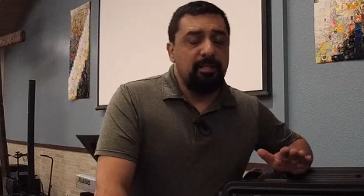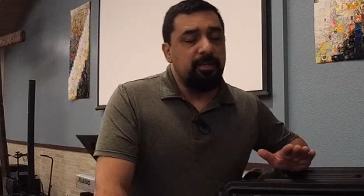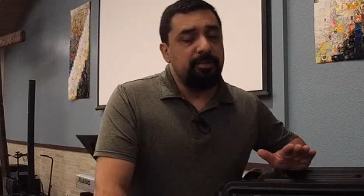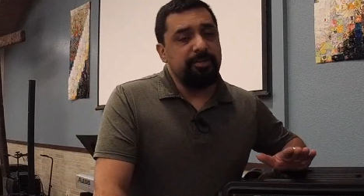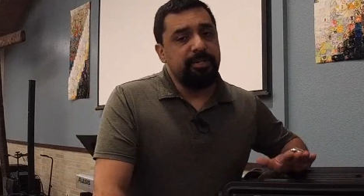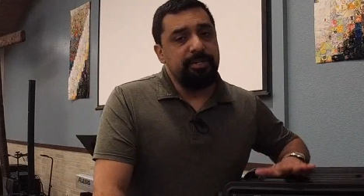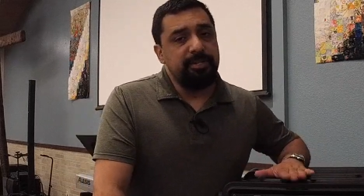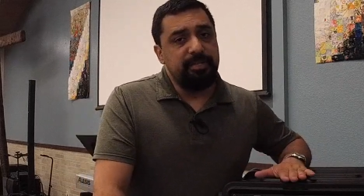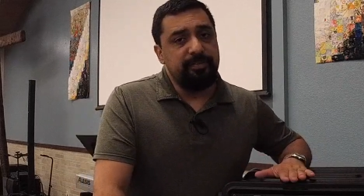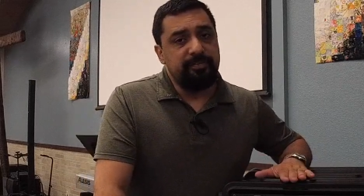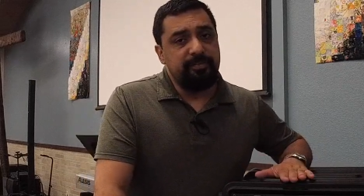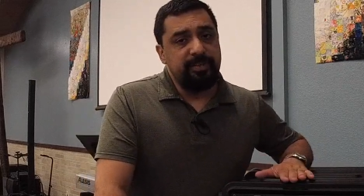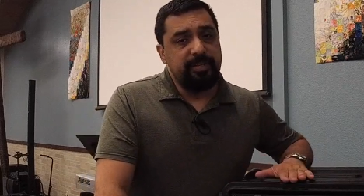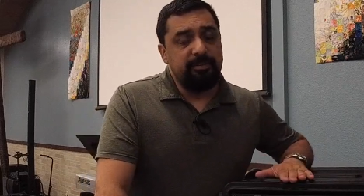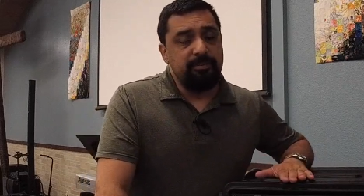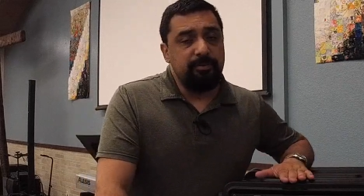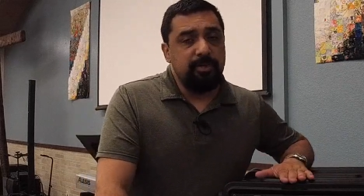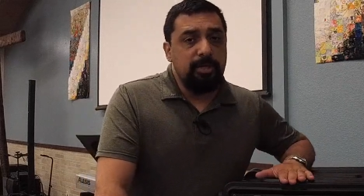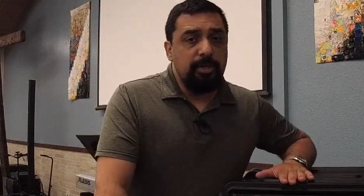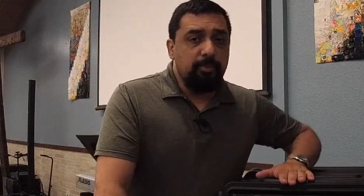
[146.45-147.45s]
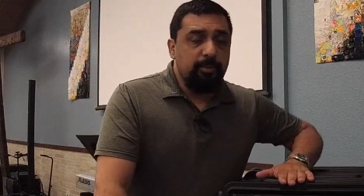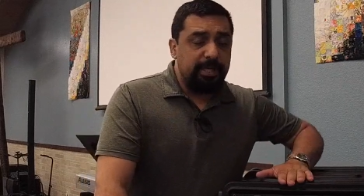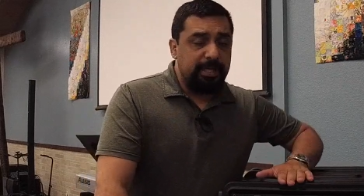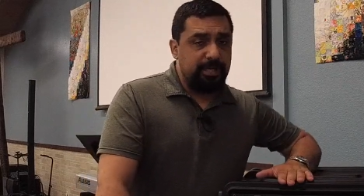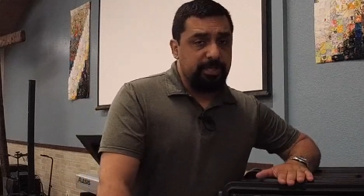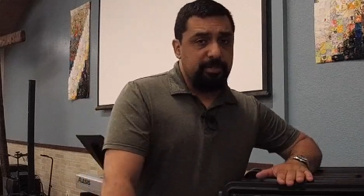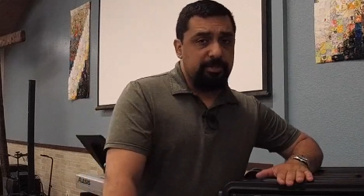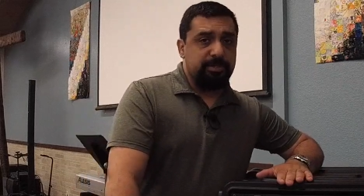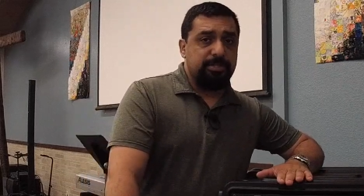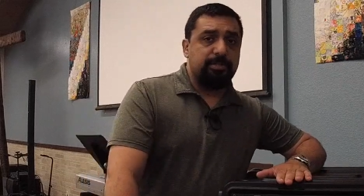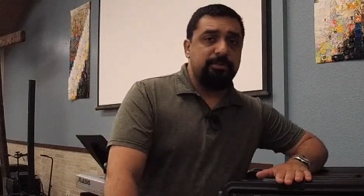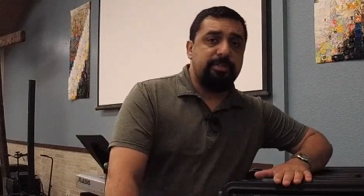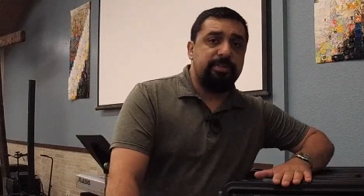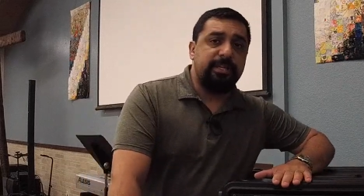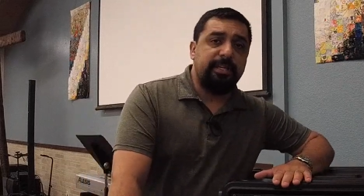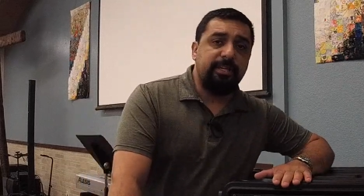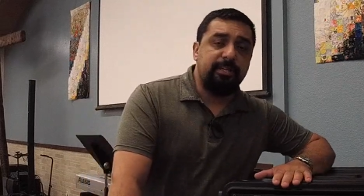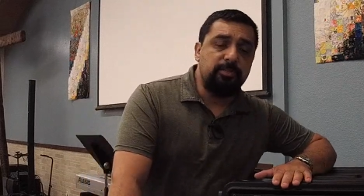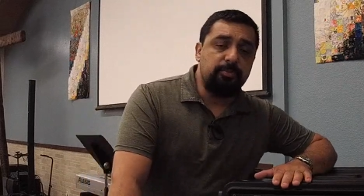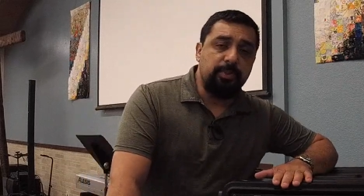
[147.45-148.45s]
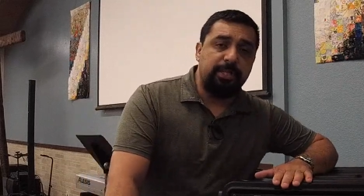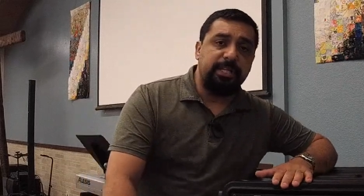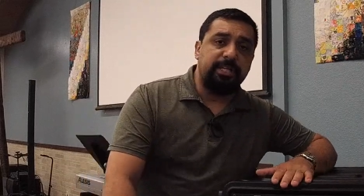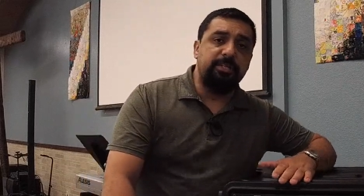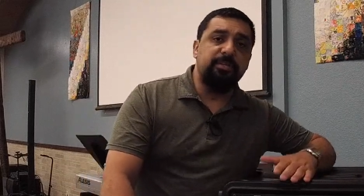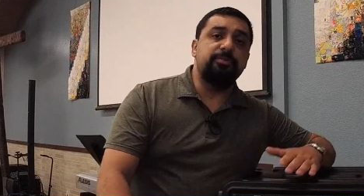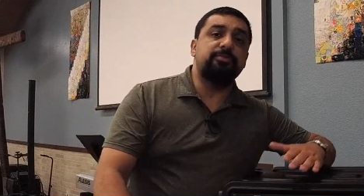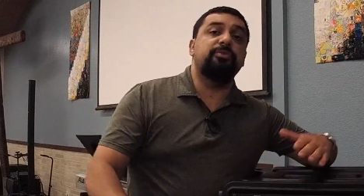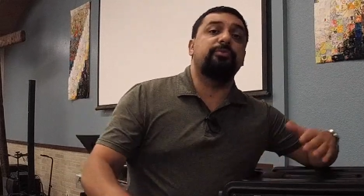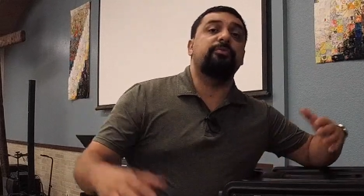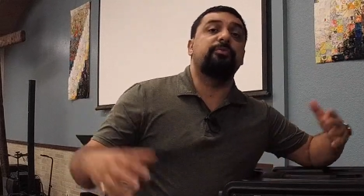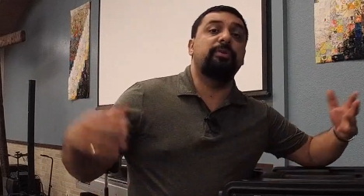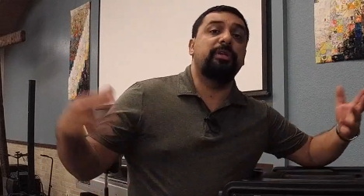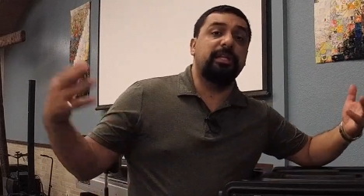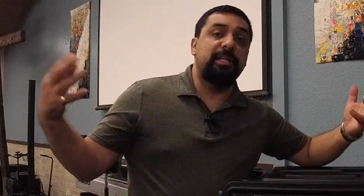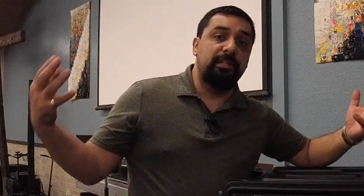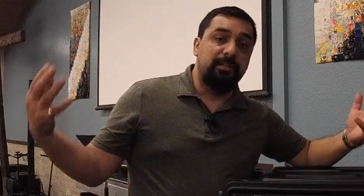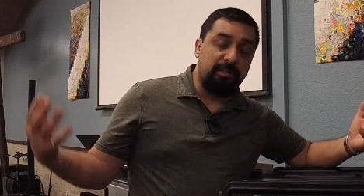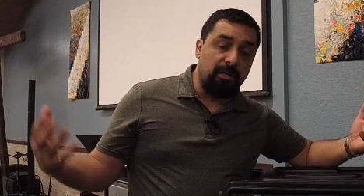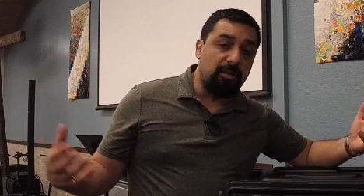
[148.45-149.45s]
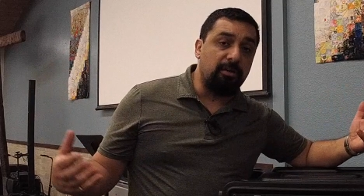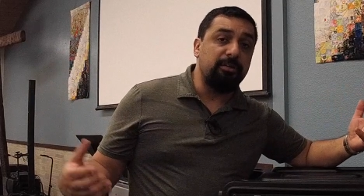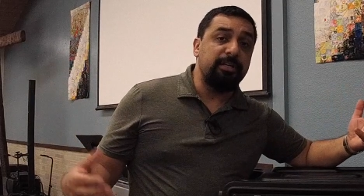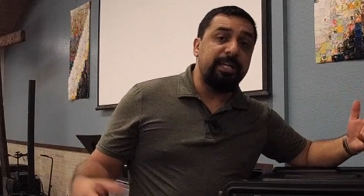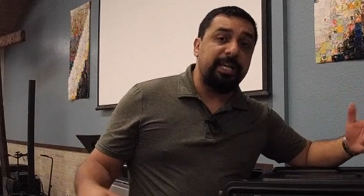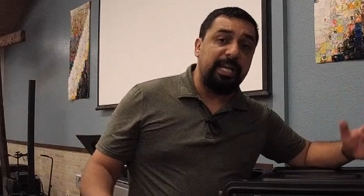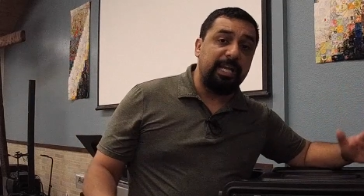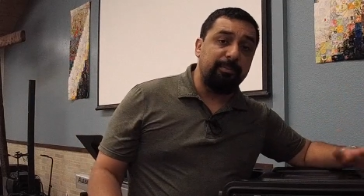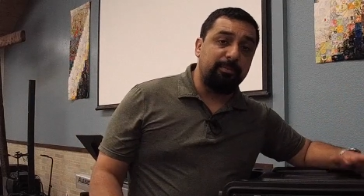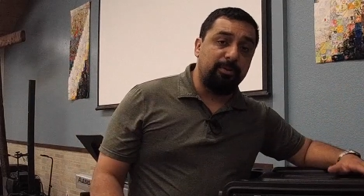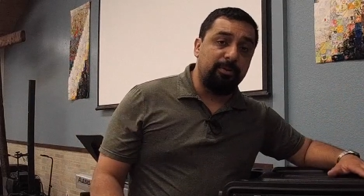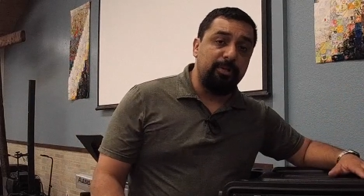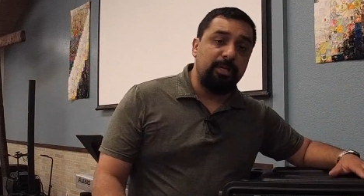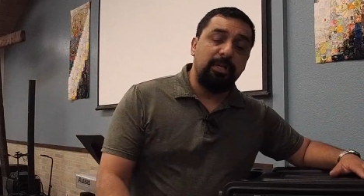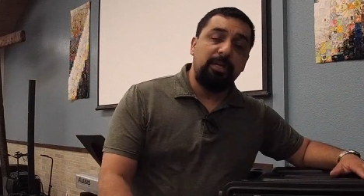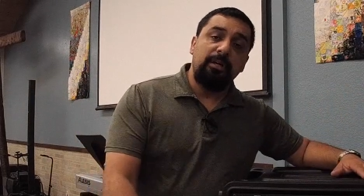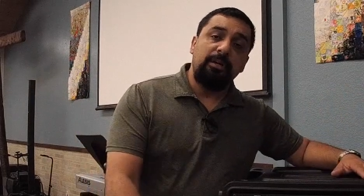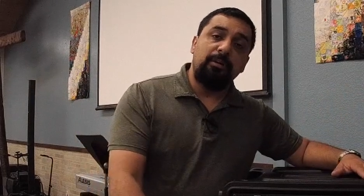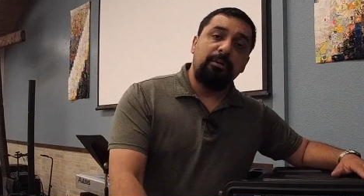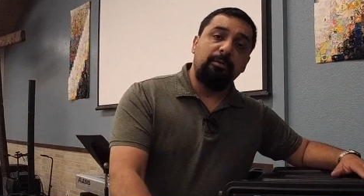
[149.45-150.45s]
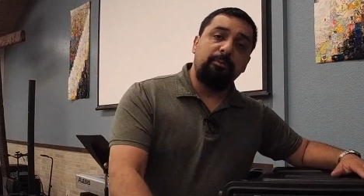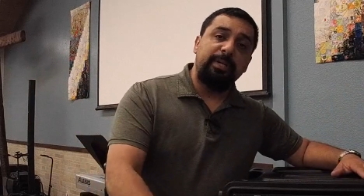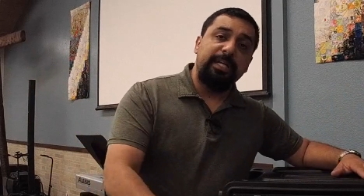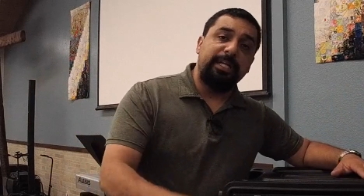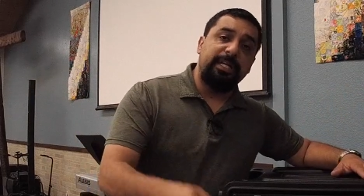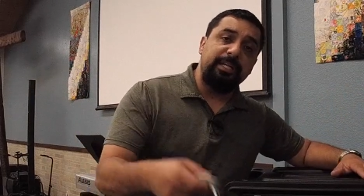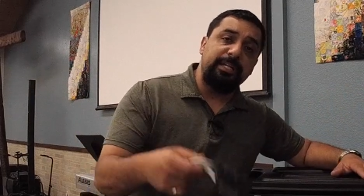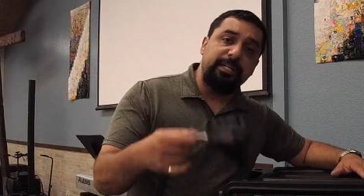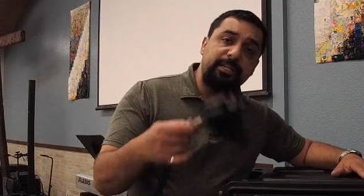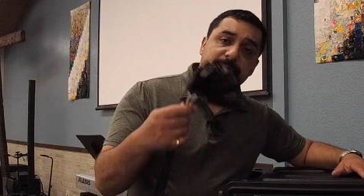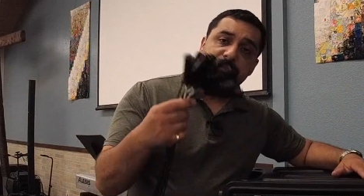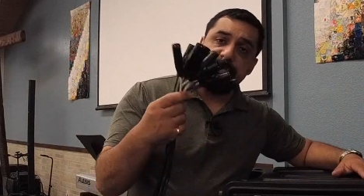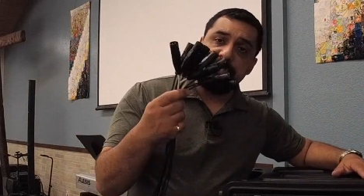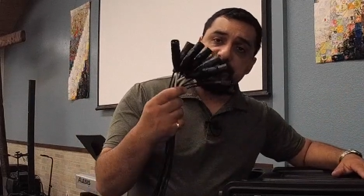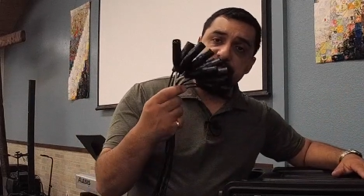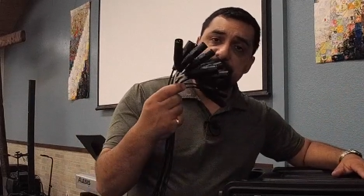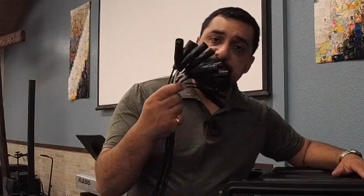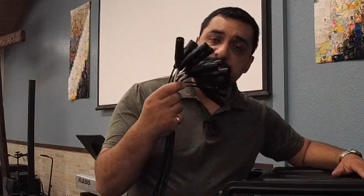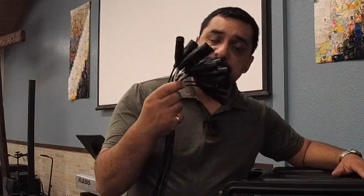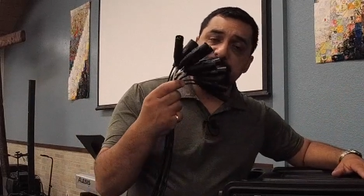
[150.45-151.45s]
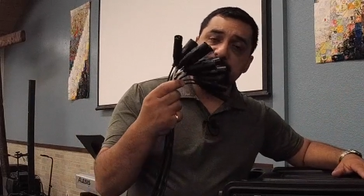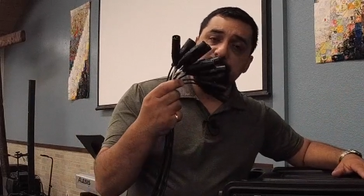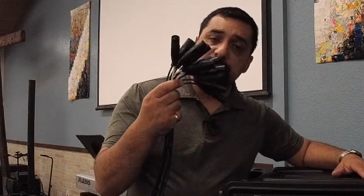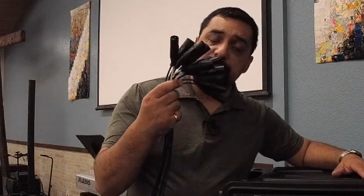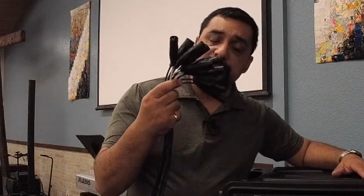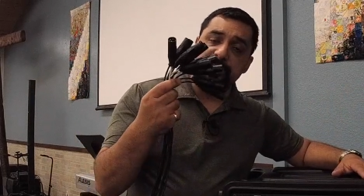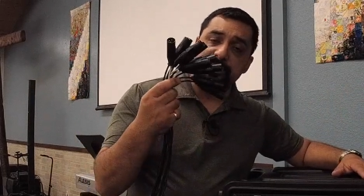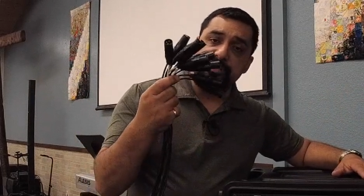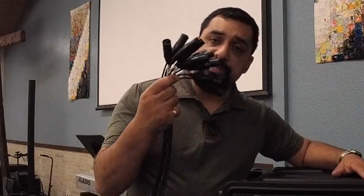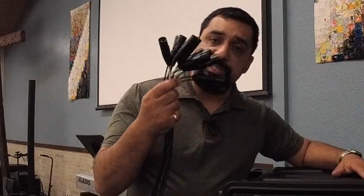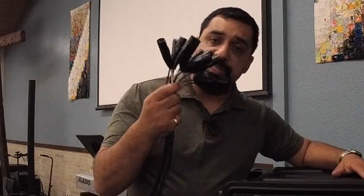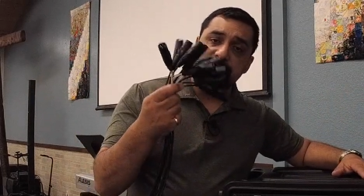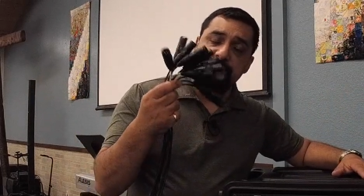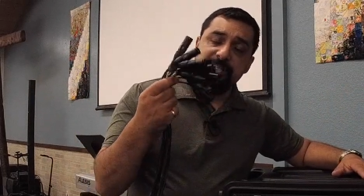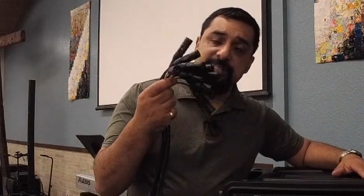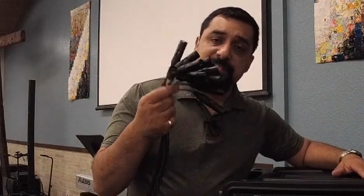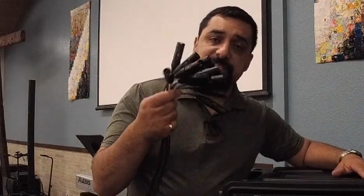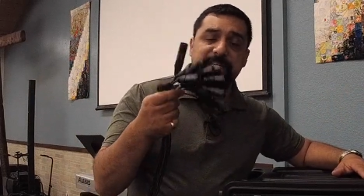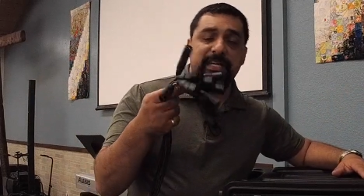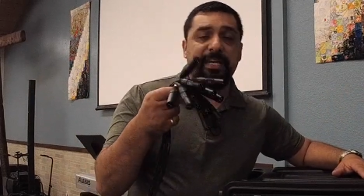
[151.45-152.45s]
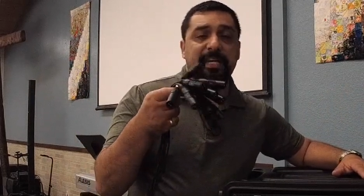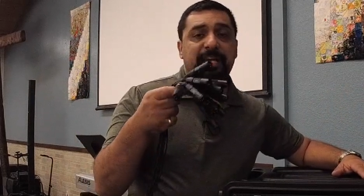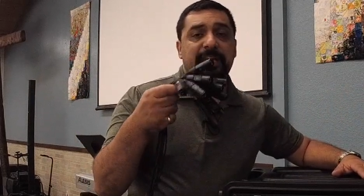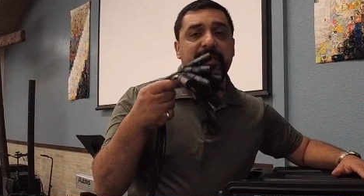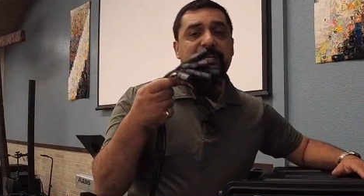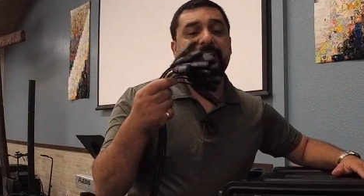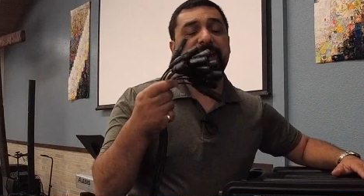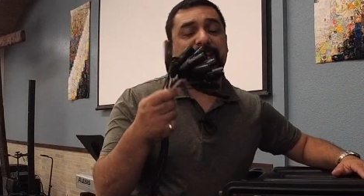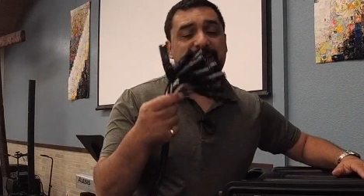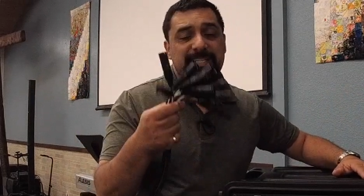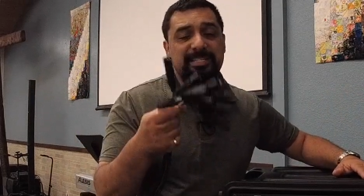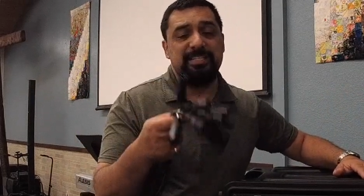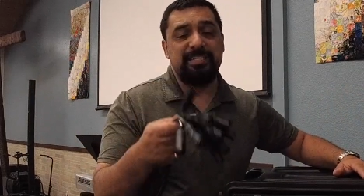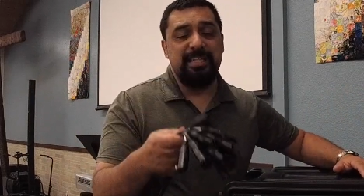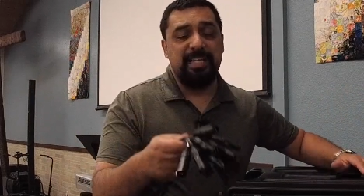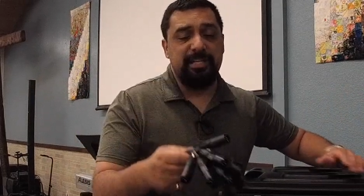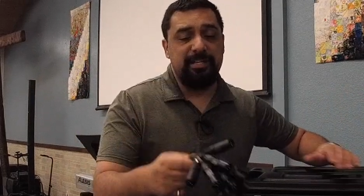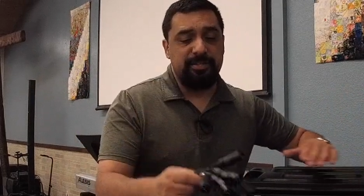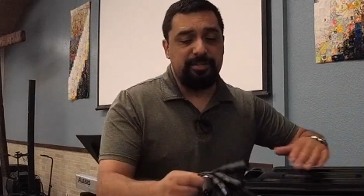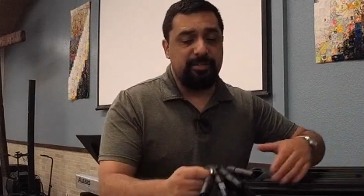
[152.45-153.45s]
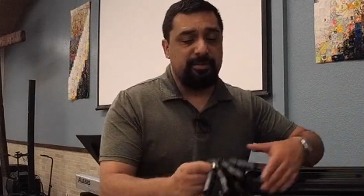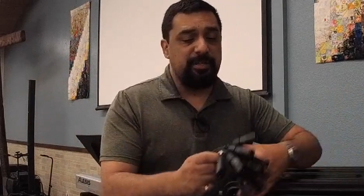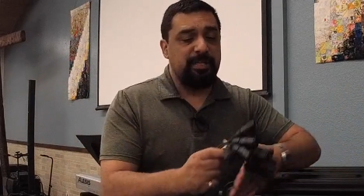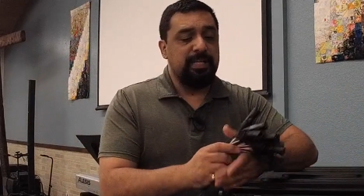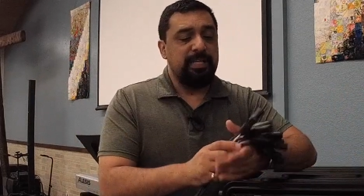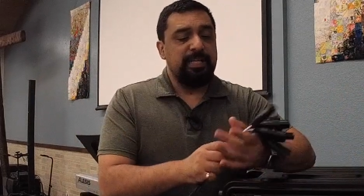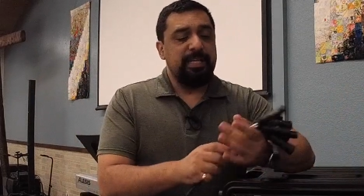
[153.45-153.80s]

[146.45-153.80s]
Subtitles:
on a different. We can do two things. We can use a really long cable, or we can use this thing which is an extender.